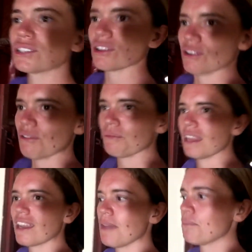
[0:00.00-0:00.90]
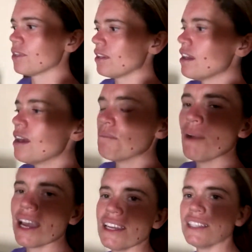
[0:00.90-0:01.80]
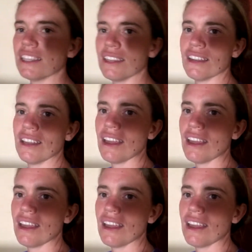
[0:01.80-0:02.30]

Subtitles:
so it'll be keep the mice and